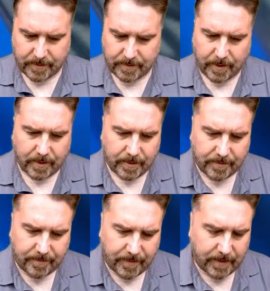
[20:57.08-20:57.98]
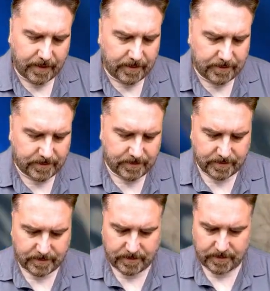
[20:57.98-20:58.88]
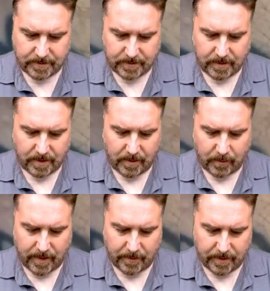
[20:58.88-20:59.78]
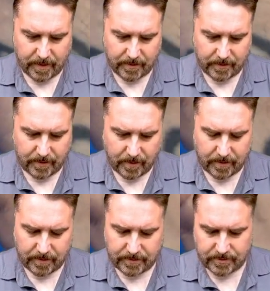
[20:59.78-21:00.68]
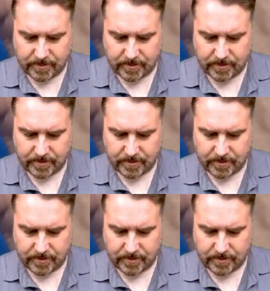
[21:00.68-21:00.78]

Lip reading: Dark Phoenix. Oh wow, another orange.